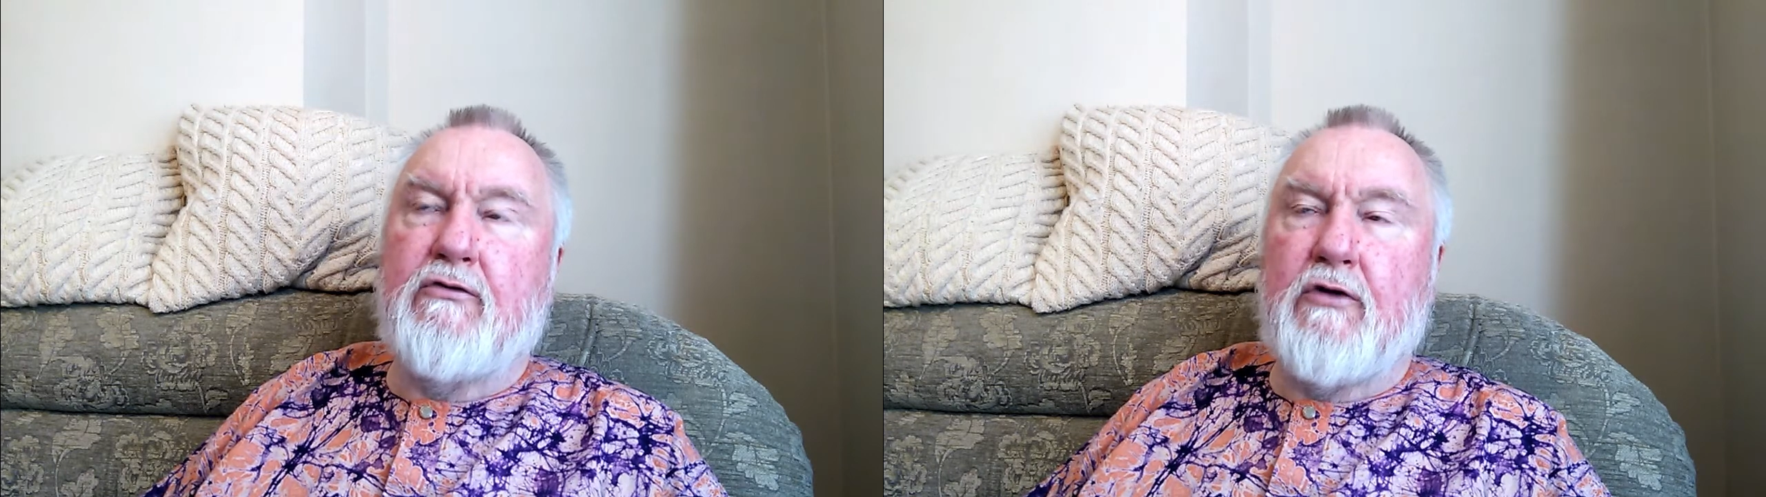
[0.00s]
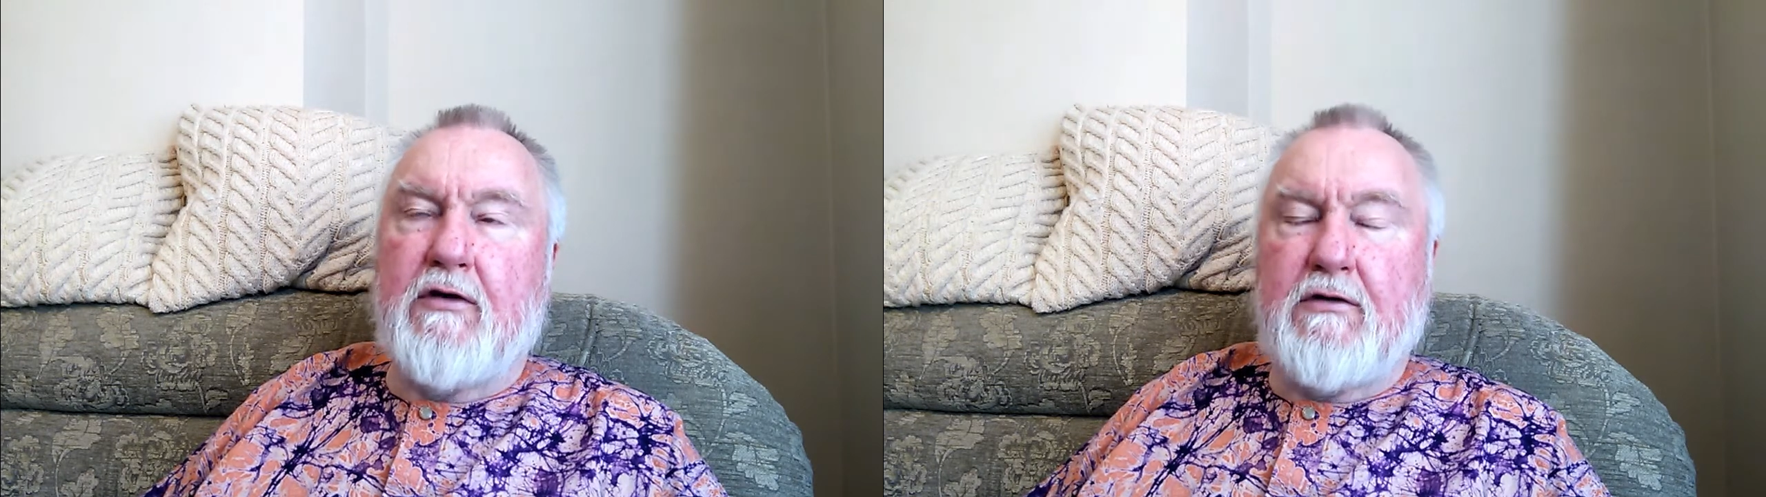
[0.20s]

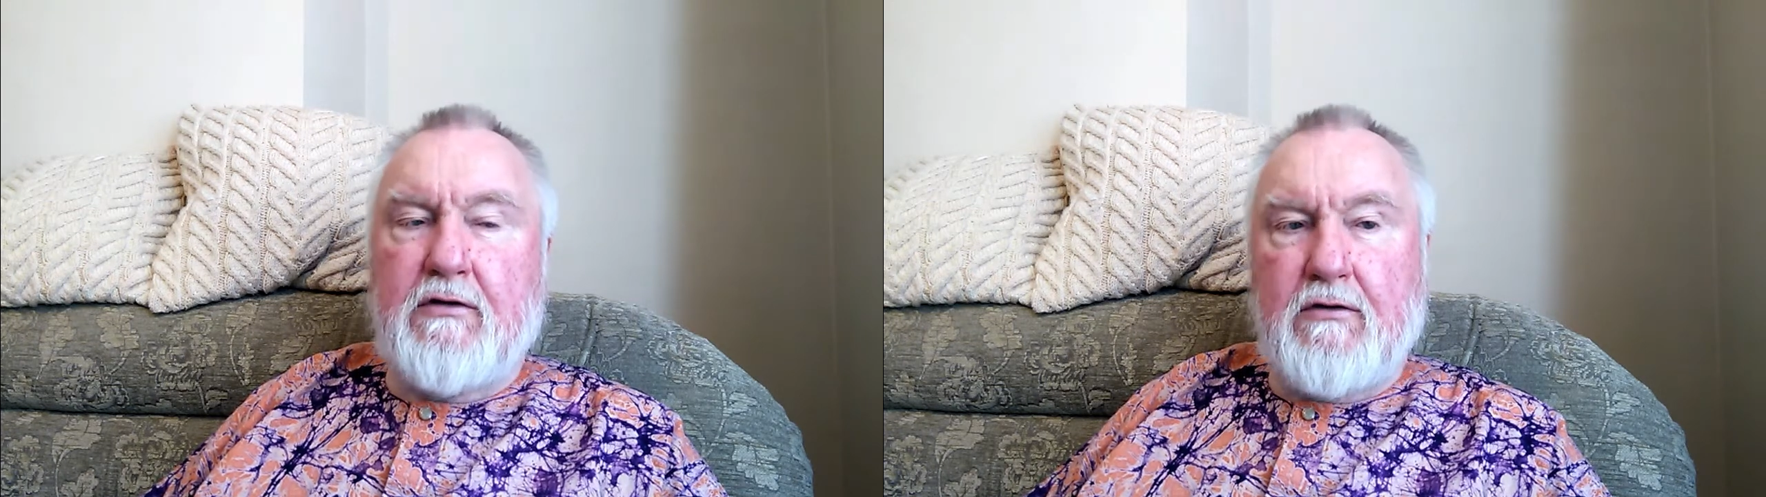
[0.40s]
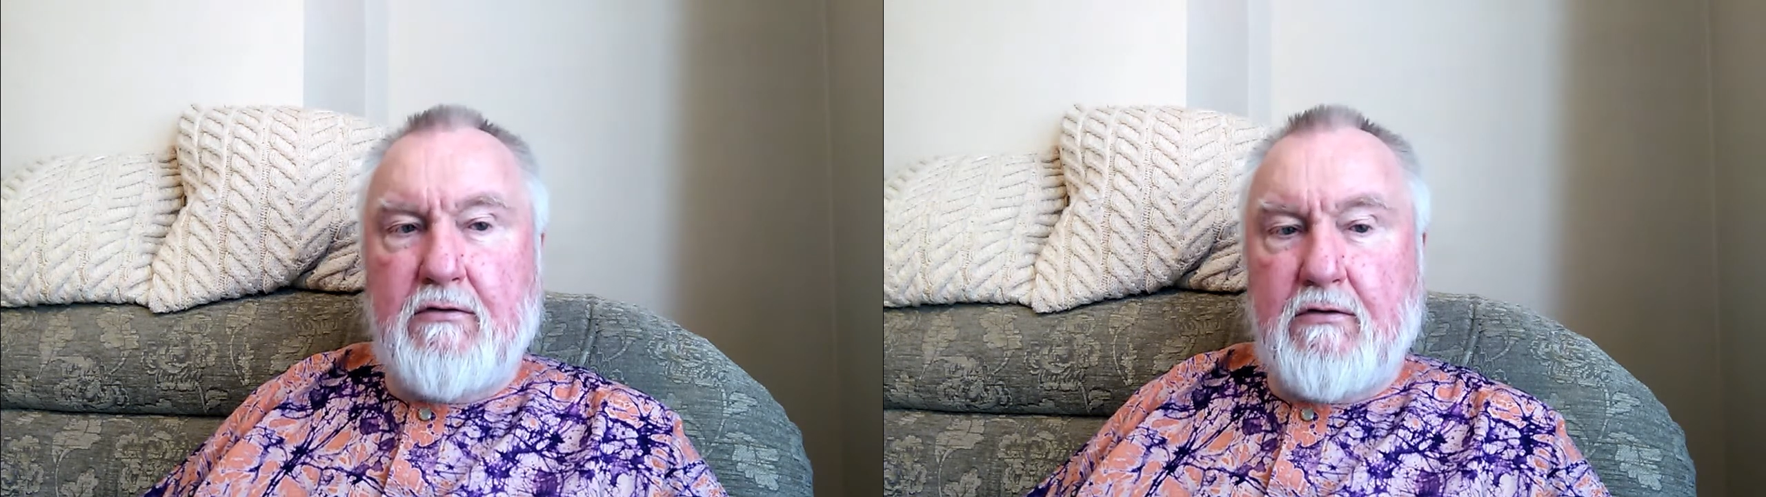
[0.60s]
tried
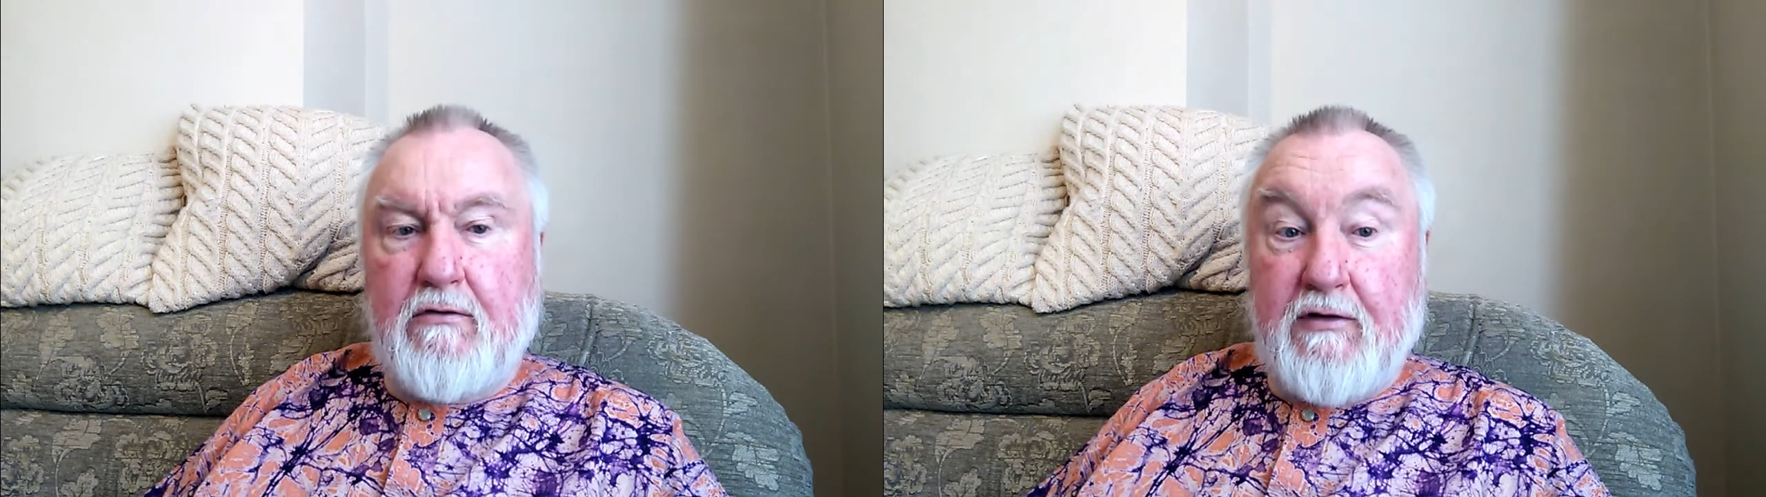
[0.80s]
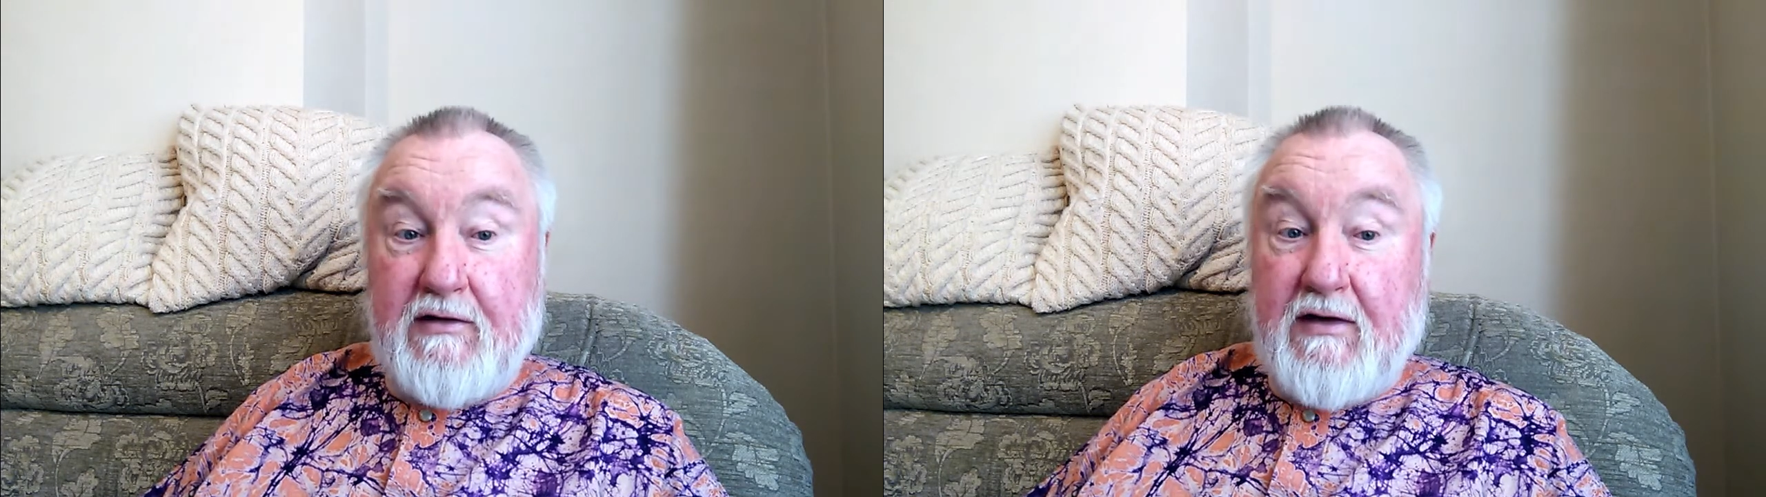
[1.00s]
to use
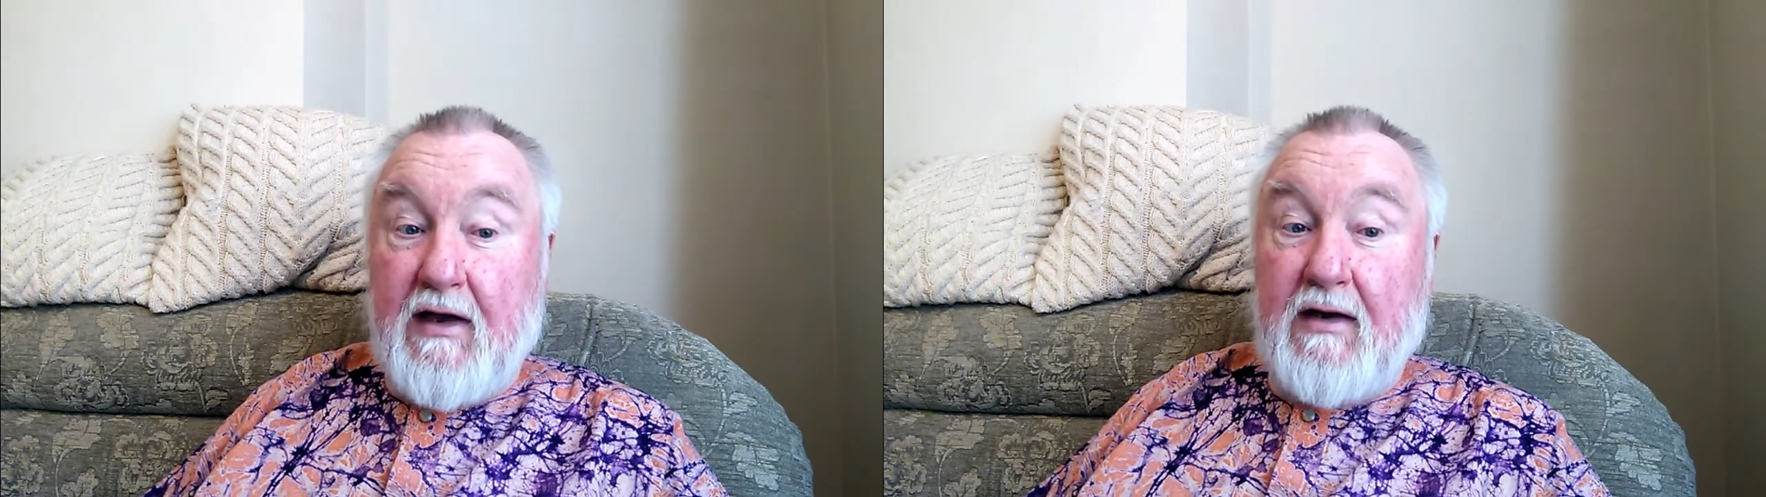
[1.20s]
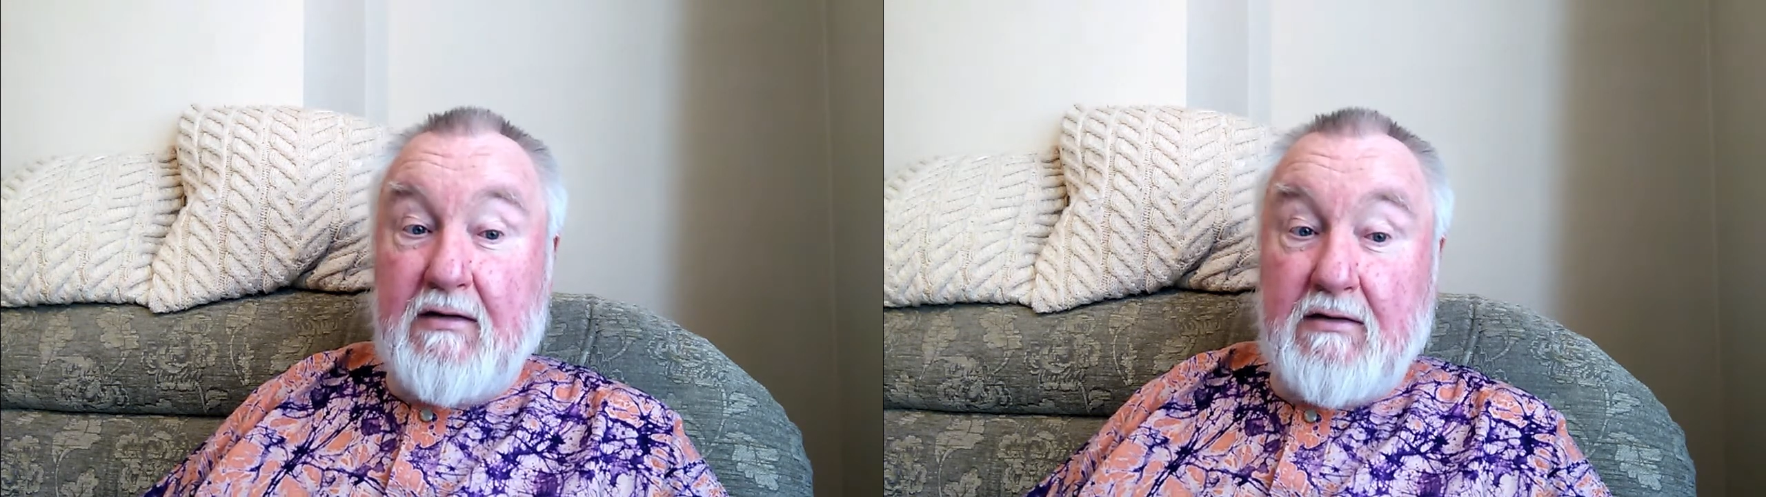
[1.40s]

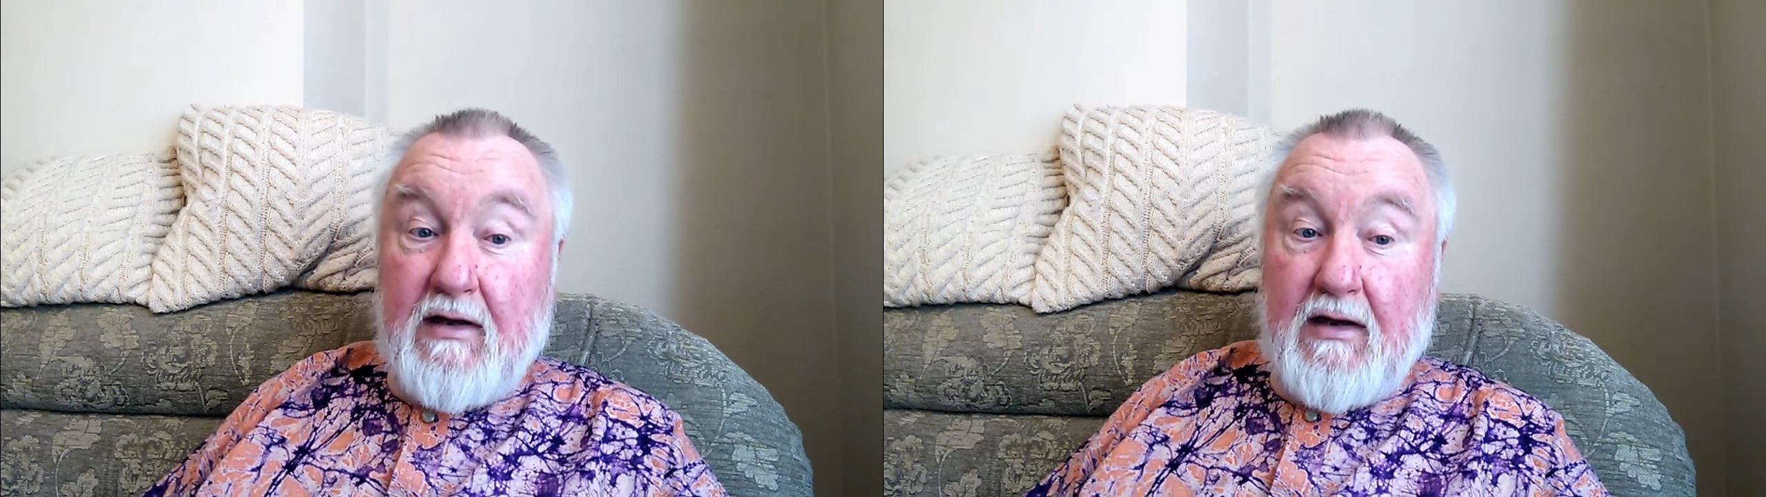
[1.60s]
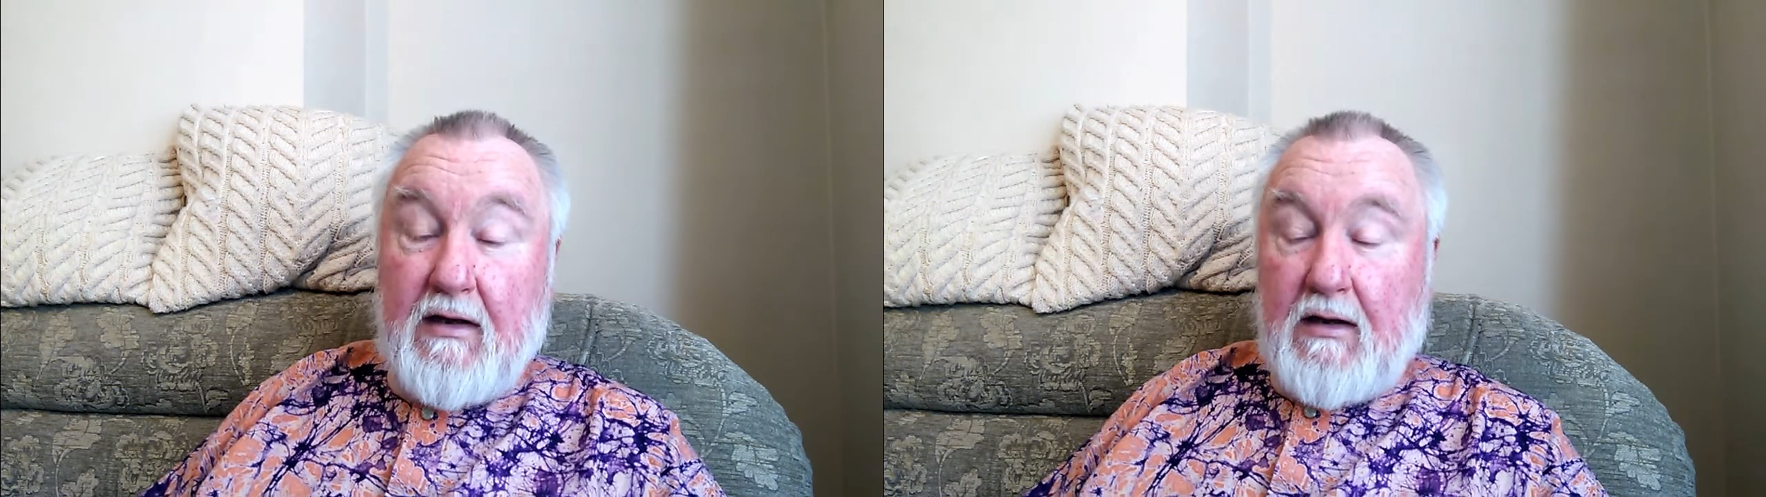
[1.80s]
Christianity